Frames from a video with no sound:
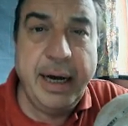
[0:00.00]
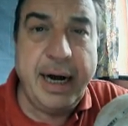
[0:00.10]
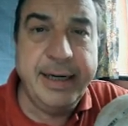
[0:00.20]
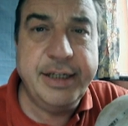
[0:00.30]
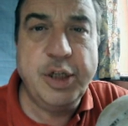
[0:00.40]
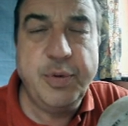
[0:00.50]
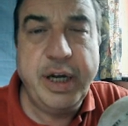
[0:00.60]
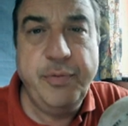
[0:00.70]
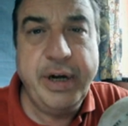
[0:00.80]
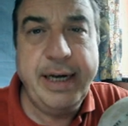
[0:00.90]
and this is where
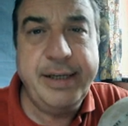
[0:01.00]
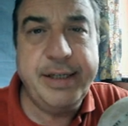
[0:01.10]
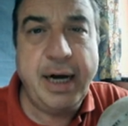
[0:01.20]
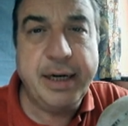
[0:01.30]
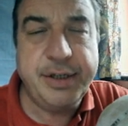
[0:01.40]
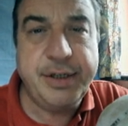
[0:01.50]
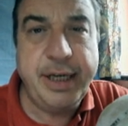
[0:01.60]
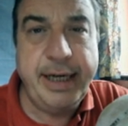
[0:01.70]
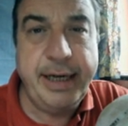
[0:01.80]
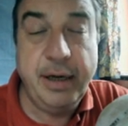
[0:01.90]
you really start to
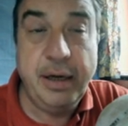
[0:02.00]
see